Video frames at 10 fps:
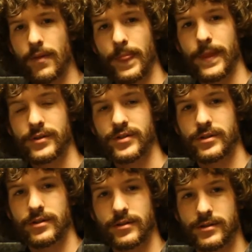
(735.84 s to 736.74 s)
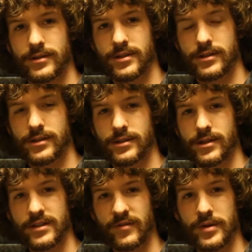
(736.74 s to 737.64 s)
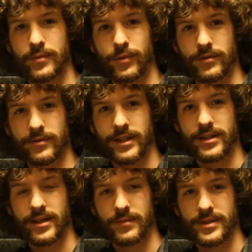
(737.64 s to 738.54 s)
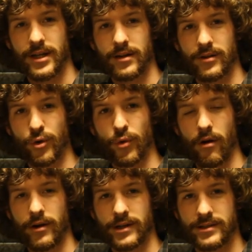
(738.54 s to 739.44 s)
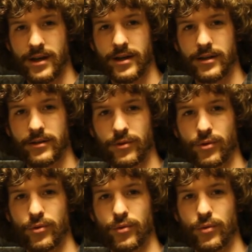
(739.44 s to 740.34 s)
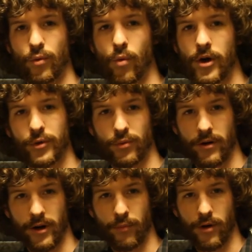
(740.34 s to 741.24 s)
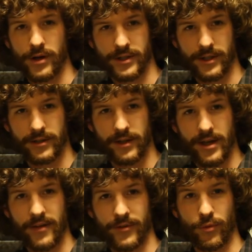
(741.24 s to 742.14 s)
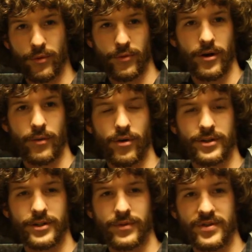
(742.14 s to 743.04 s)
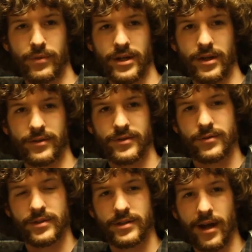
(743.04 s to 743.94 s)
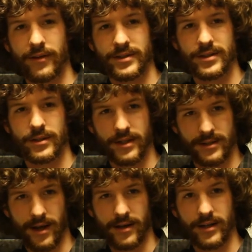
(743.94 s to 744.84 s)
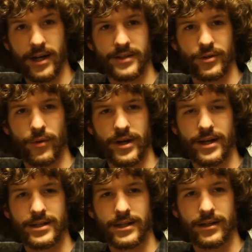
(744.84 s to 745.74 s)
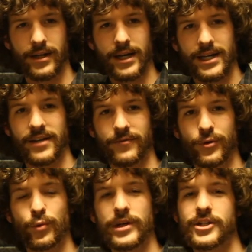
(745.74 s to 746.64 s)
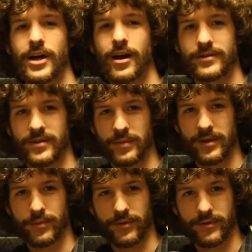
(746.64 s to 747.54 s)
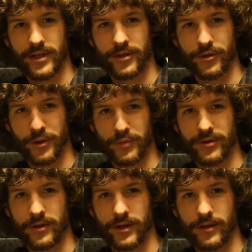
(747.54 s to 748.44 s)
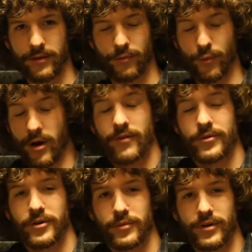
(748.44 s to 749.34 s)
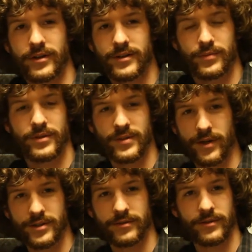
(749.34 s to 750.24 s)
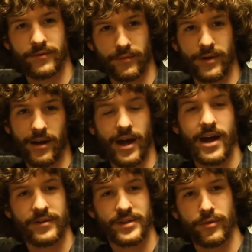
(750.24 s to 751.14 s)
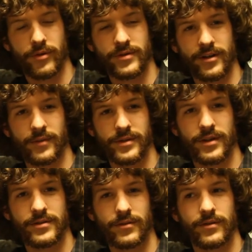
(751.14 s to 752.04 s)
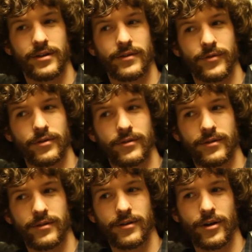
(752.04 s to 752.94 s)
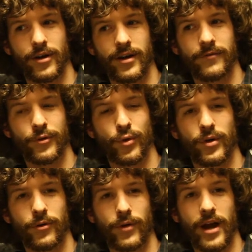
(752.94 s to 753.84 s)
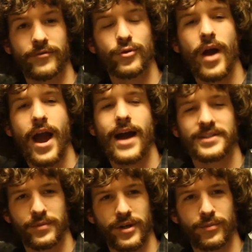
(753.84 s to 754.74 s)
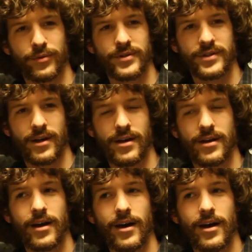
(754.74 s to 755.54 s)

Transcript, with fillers: There's tons of people in the upstate who are excited, who want to work on a project, and they want to work on a project with somebody else who is talented, excited, and has a great idea. If you reach out to the people in your community, wherever your community is, but especially from, I, have experience in the upstate, so if you're, if you're around, if you ask people, you say,